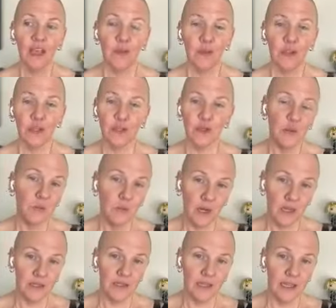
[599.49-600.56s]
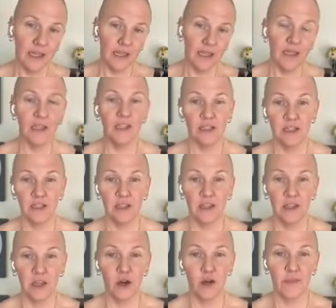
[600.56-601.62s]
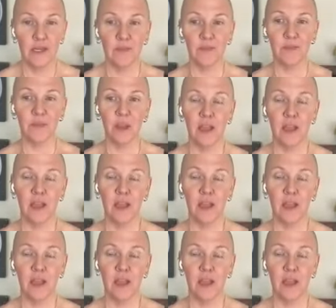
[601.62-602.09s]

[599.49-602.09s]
And within 2 months, I had enlisted in the Army.